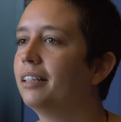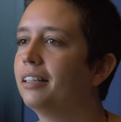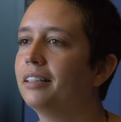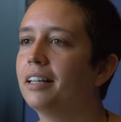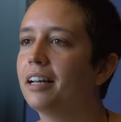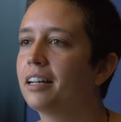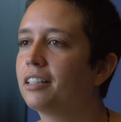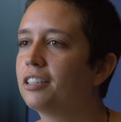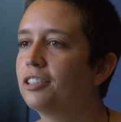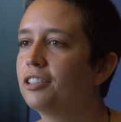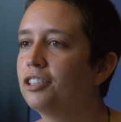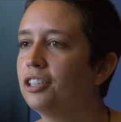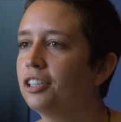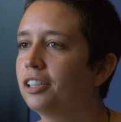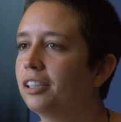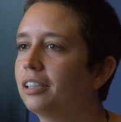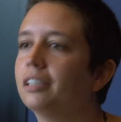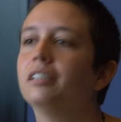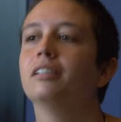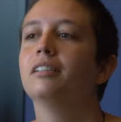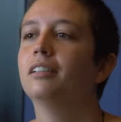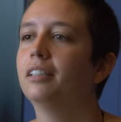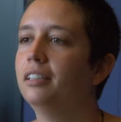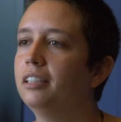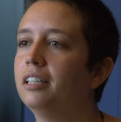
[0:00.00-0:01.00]
the next year
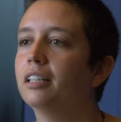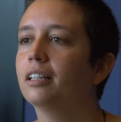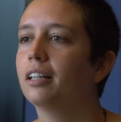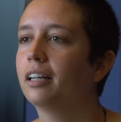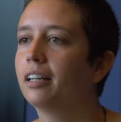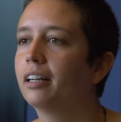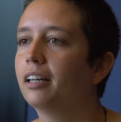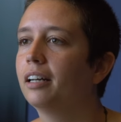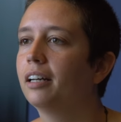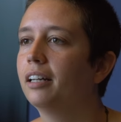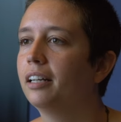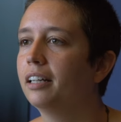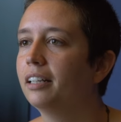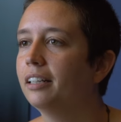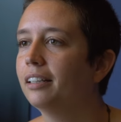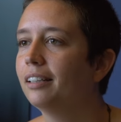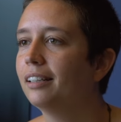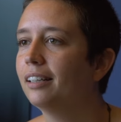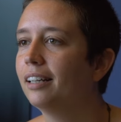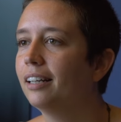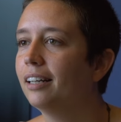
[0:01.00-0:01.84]
and until I get in.